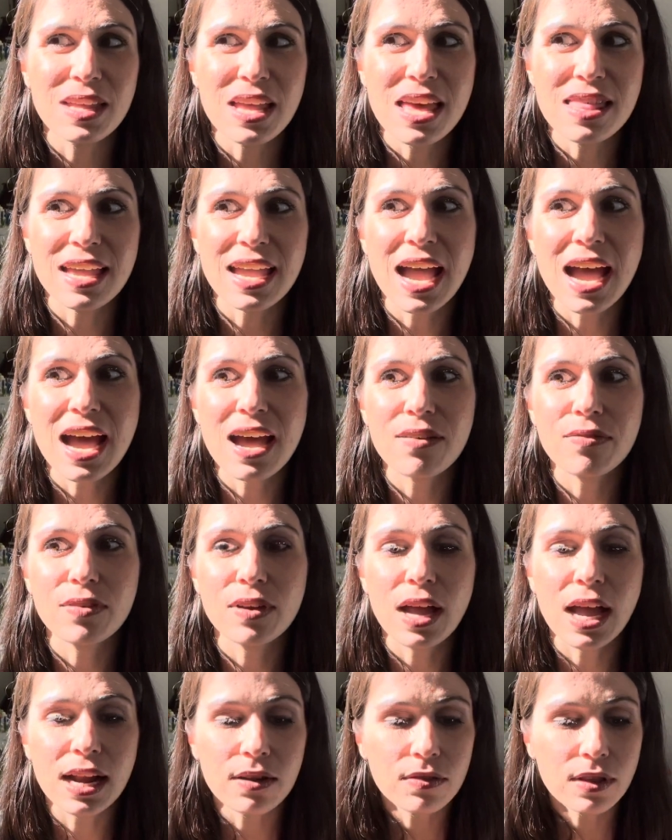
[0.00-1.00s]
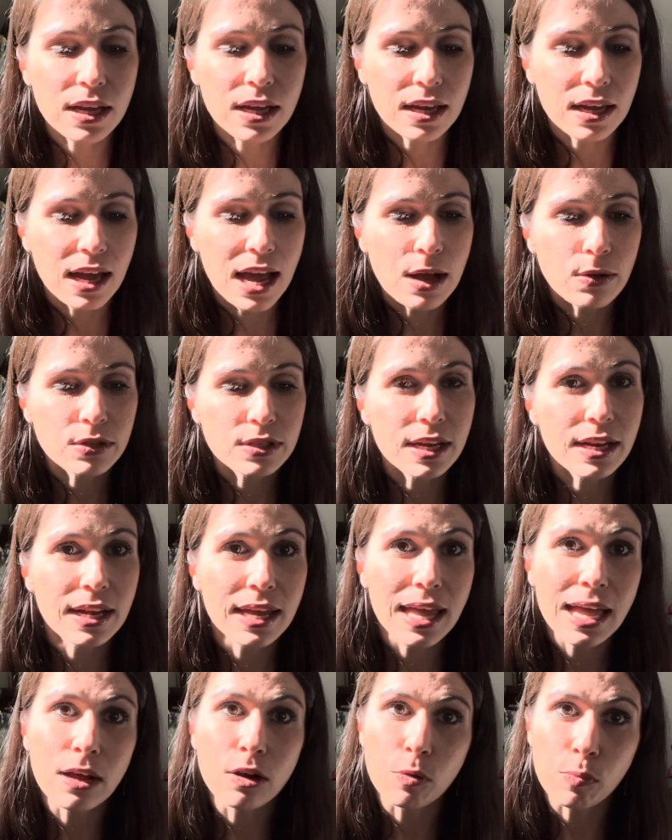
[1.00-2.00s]
they have kind of like outside
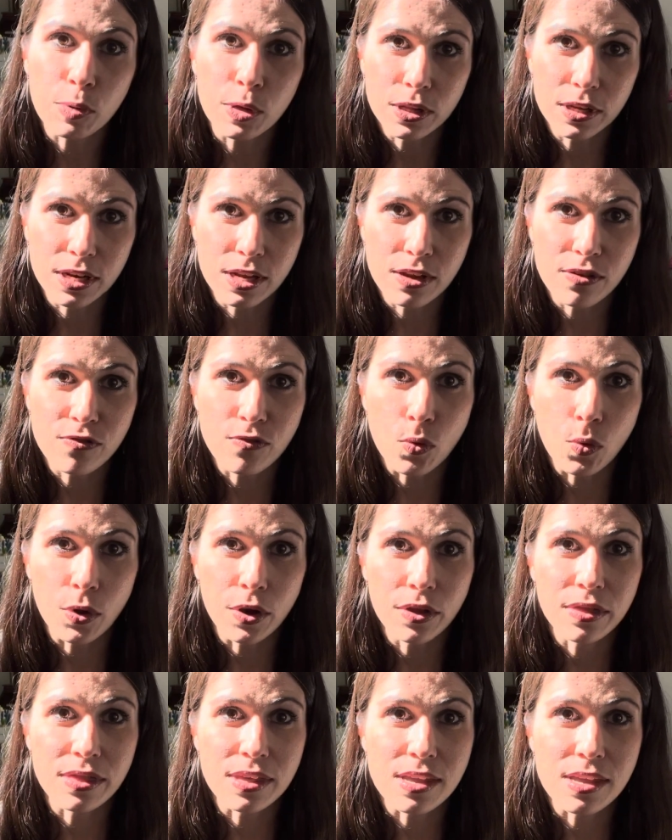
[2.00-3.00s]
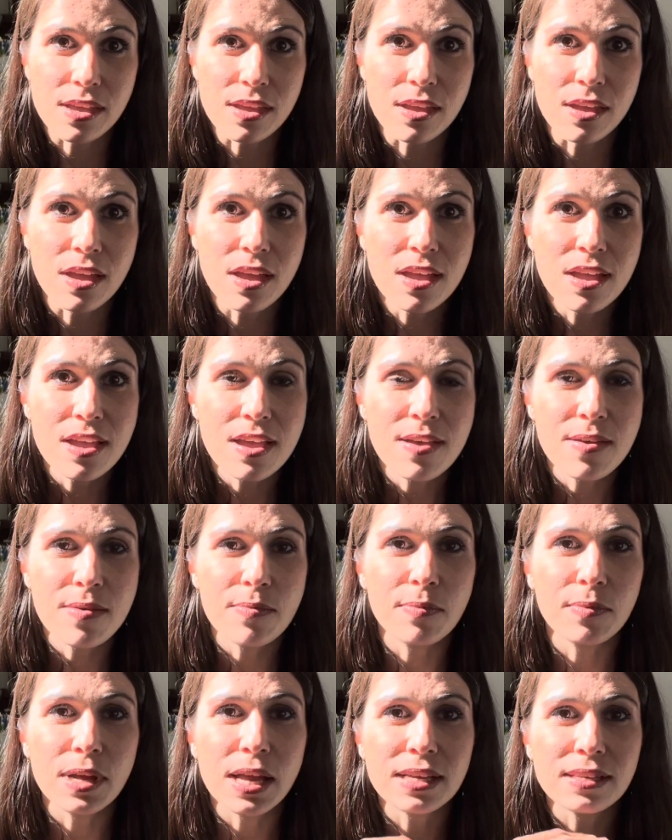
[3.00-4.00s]
accountability for the
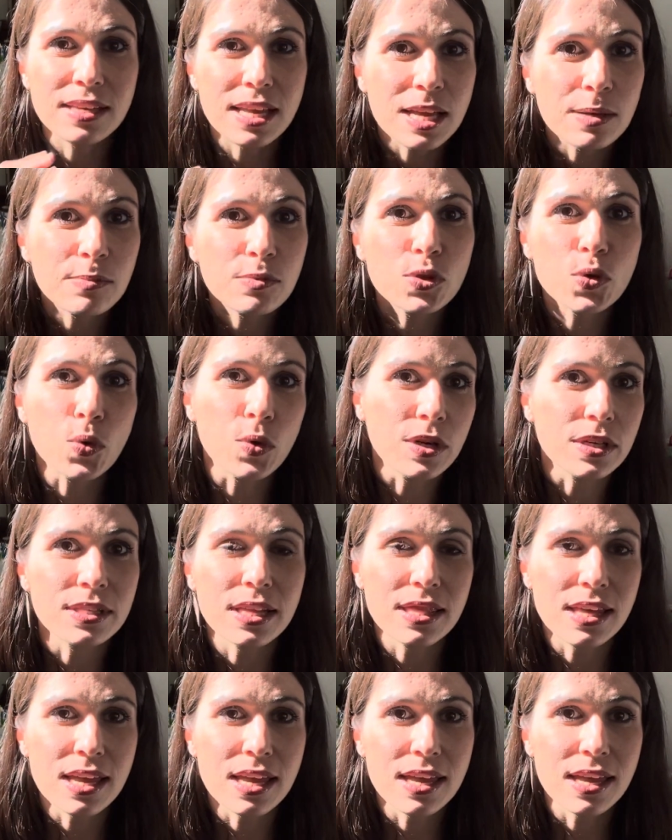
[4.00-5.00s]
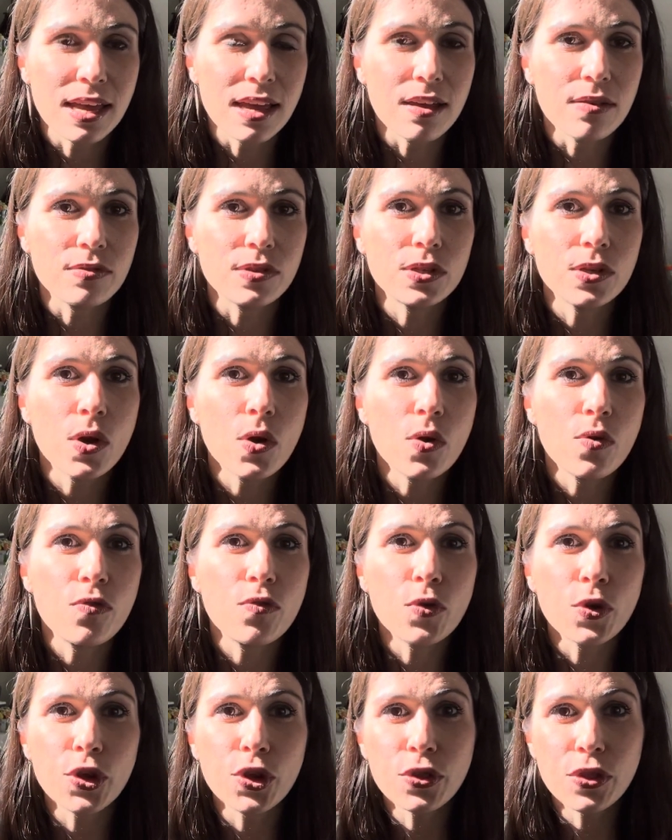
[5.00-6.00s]
exam scores that they give. So
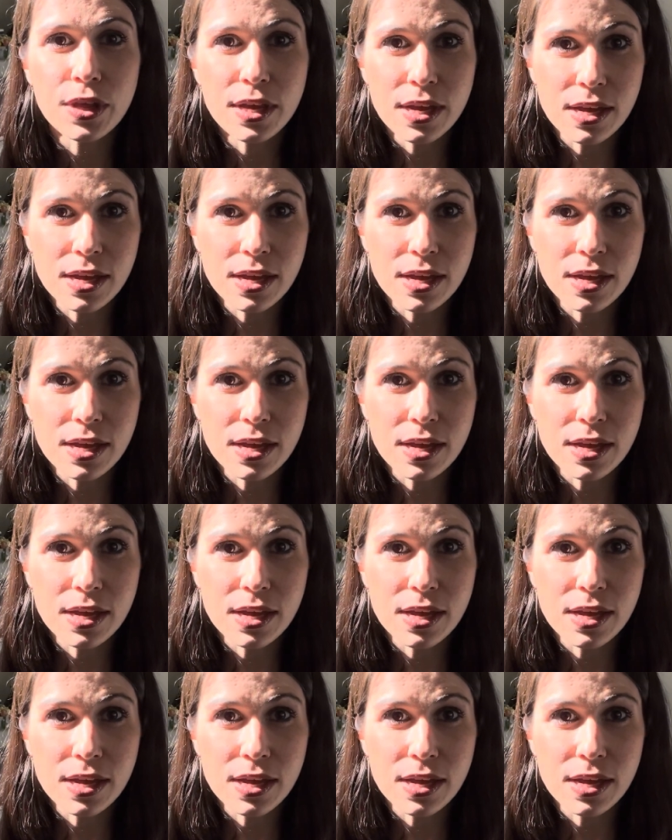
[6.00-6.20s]
for the